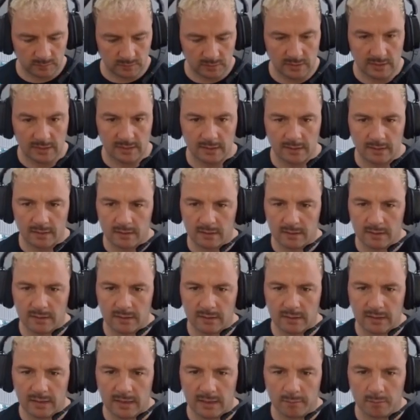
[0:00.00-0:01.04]
Yeah,
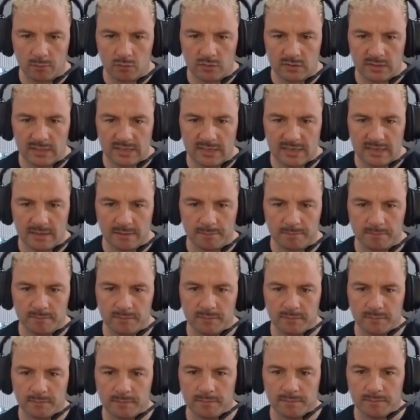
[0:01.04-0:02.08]
and we'll see him
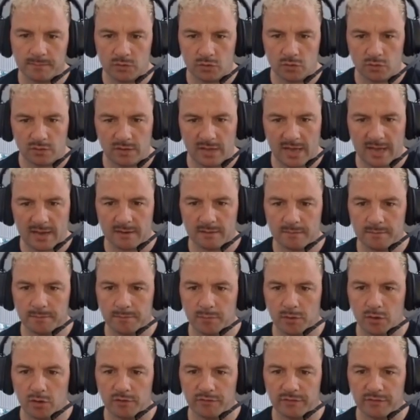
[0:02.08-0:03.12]
do that.
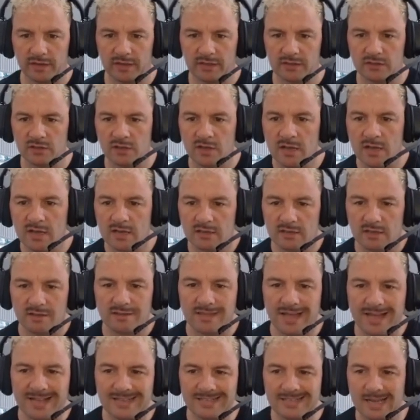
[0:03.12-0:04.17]
Perfect. So
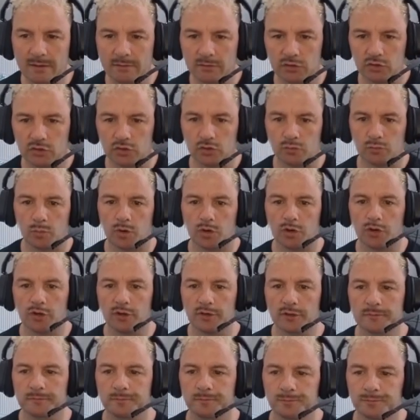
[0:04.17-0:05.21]
that's how it should
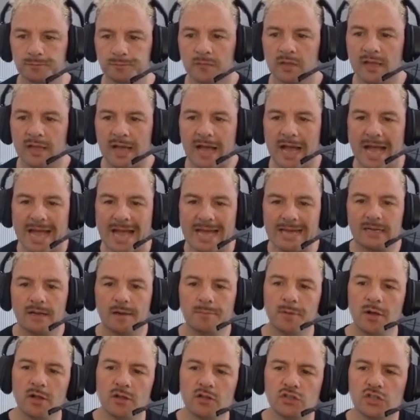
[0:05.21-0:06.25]
work. And
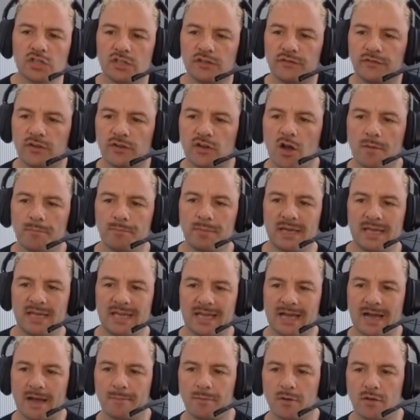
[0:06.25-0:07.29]
apologies for not
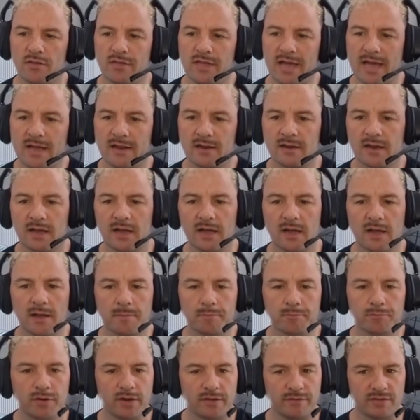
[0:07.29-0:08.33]
picking up on that
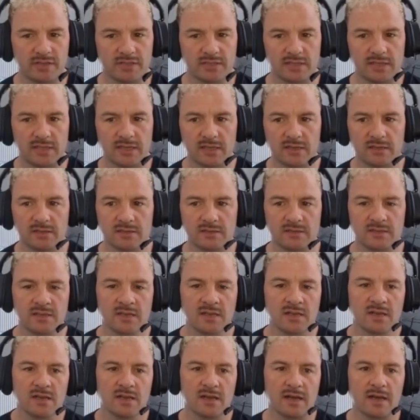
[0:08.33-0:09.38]
previously, because
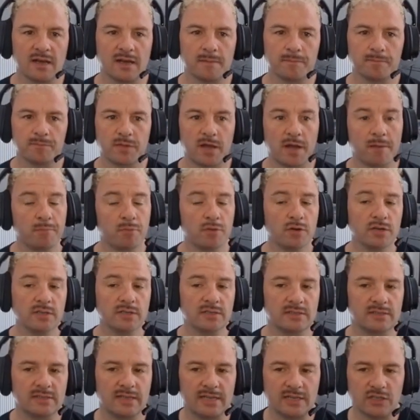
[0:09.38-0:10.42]
I put a
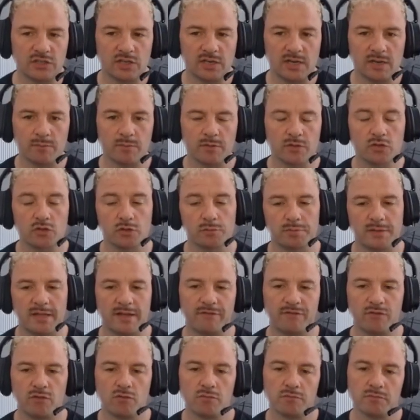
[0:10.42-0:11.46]
station in with 2
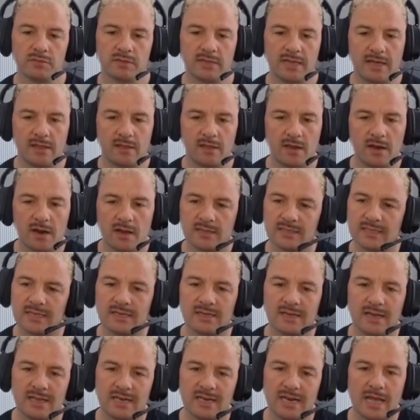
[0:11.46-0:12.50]
platforms and then I
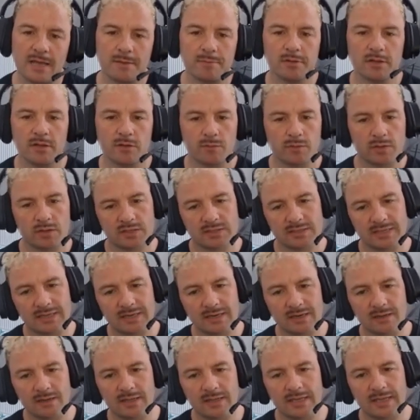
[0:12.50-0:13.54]
didn't enable it with
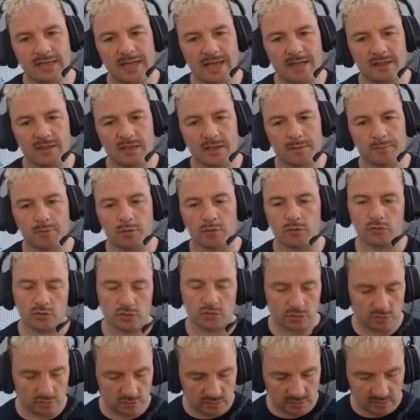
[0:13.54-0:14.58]
signaling and the
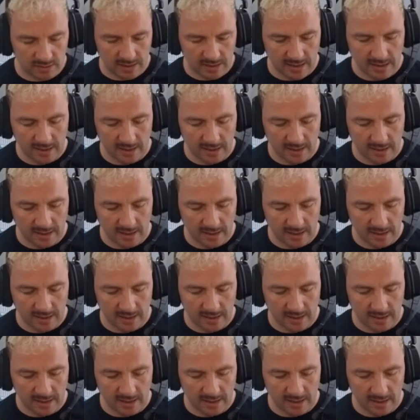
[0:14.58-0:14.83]
approaches